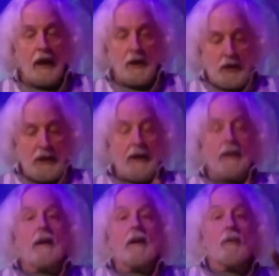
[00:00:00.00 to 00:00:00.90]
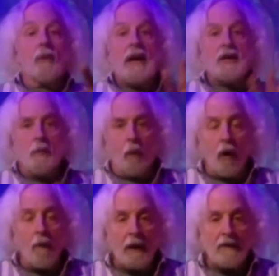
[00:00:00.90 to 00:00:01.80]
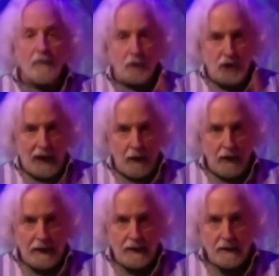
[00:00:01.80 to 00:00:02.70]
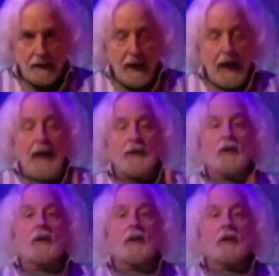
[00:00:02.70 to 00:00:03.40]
She raised more money for charities and good